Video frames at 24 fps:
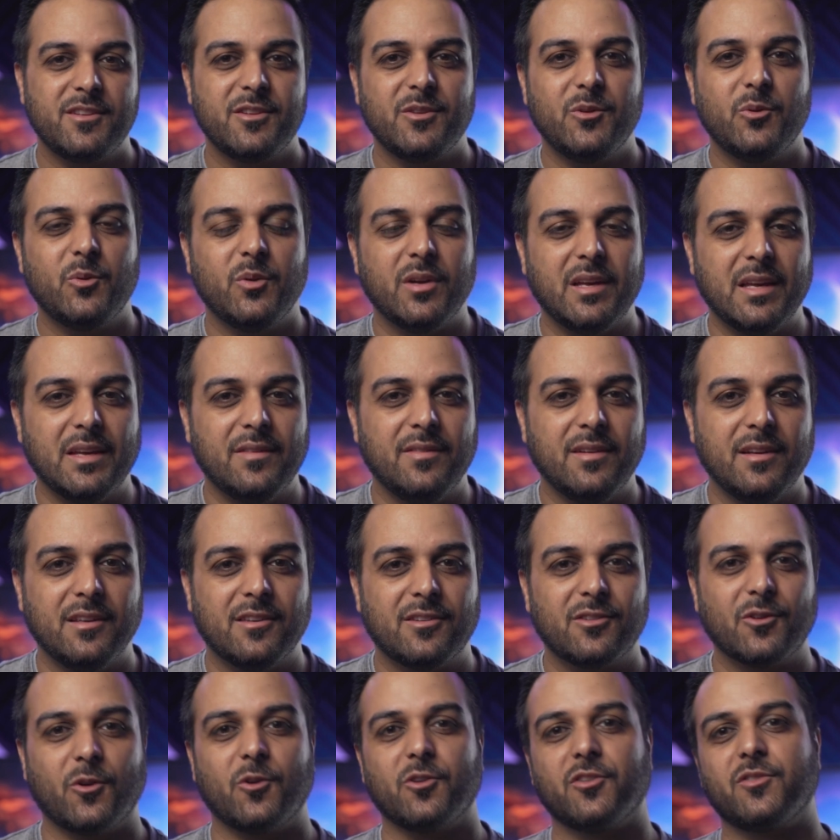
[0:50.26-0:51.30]
to EV
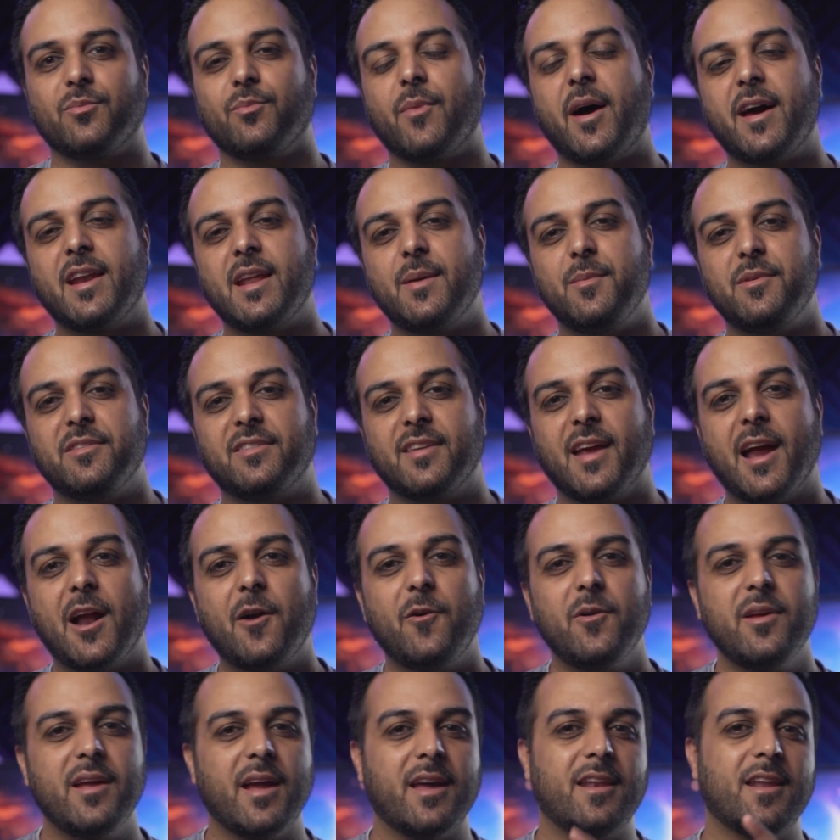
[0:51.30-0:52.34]
Source. My name is
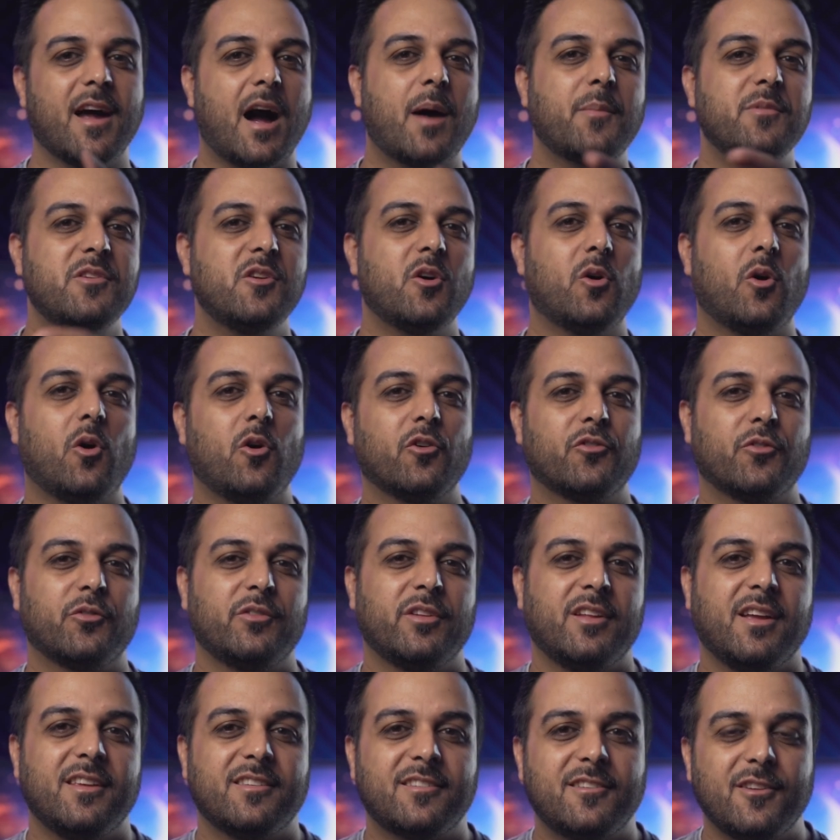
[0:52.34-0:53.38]
Harry and I'm your host for
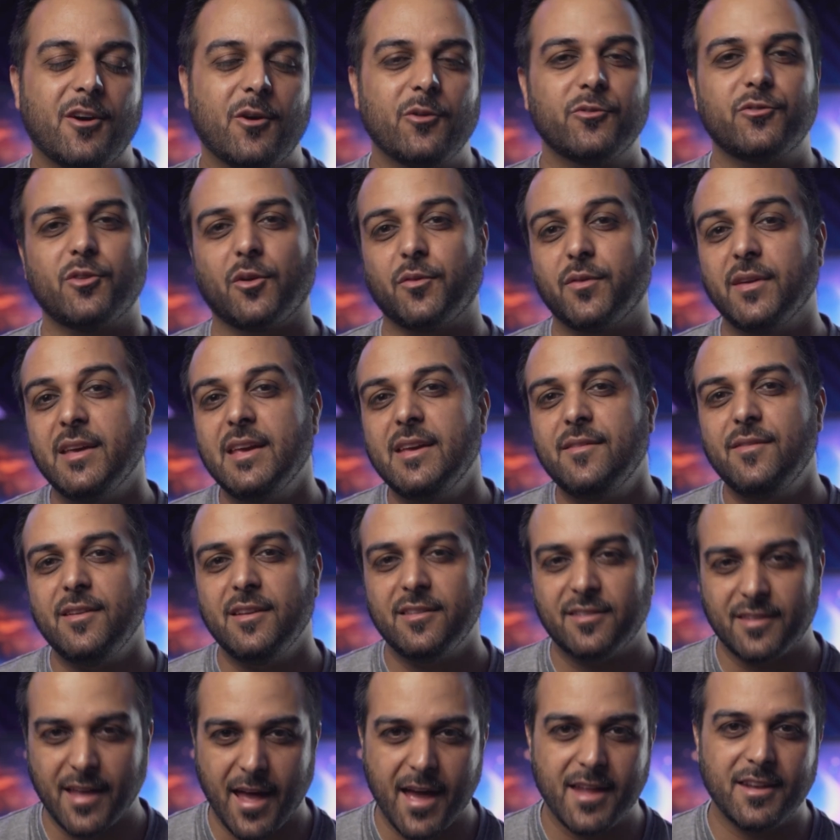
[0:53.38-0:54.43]
today's dose of
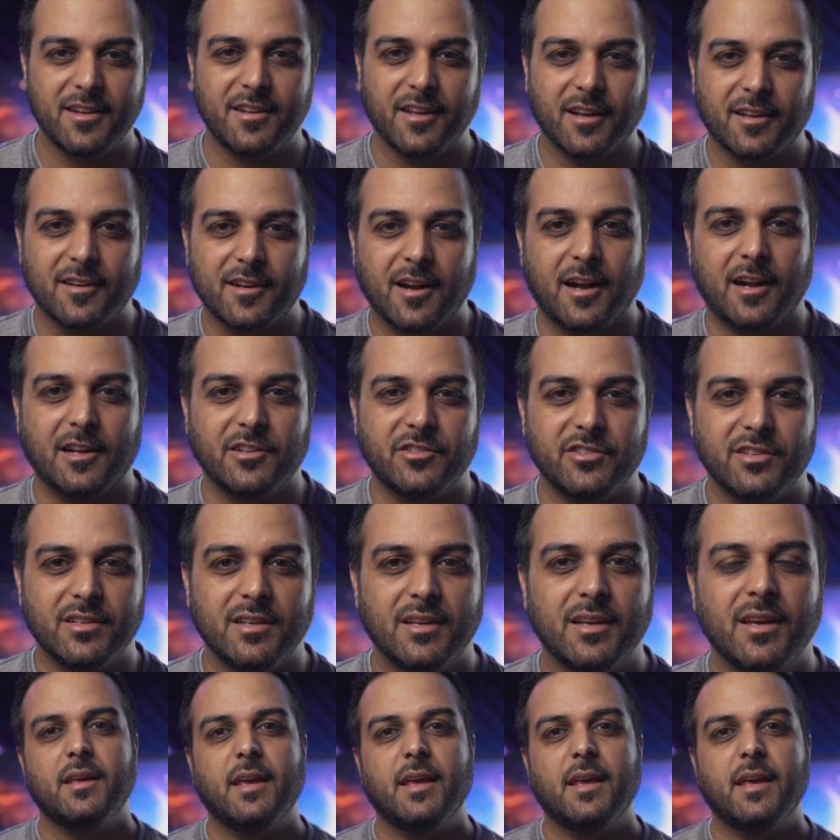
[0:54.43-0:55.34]
EVs and technology.